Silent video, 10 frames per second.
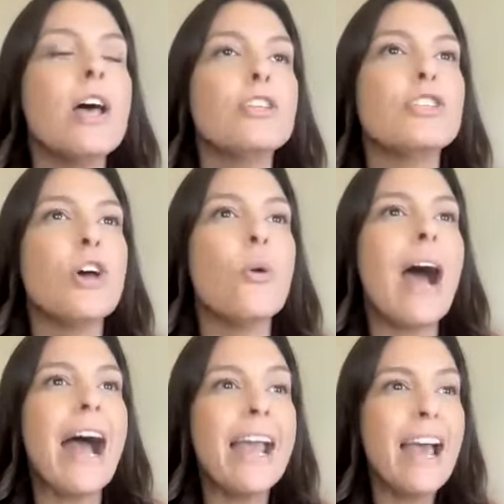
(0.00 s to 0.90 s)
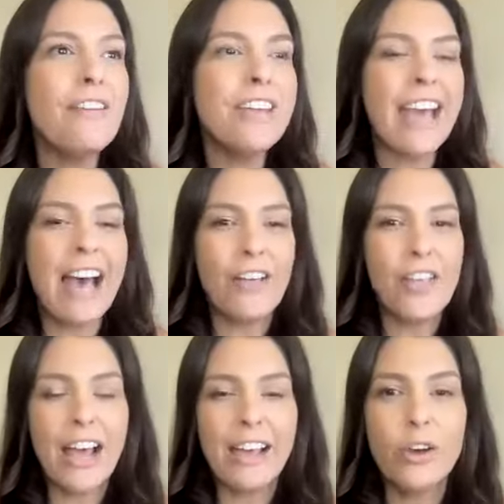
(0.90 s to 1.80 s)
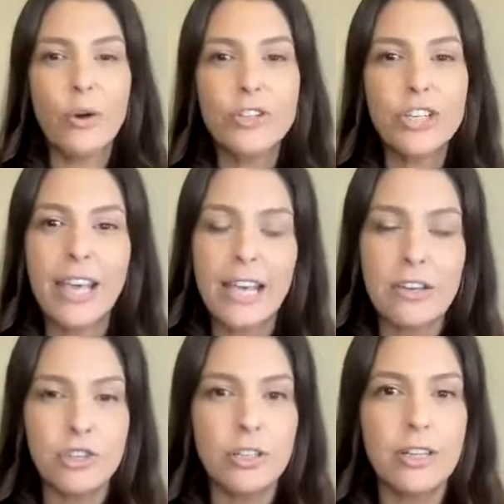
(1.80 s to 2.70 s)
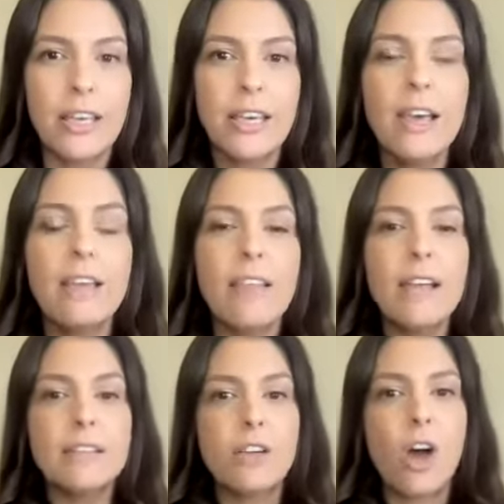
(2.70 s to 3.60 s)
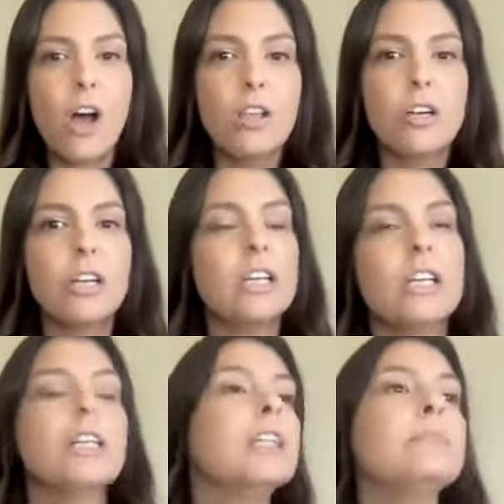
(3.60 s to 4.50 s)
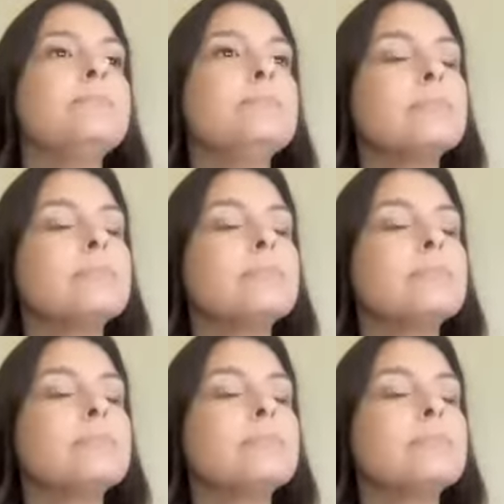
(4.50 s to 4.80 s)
So I have a gal that I coach occasionally. Let's call her,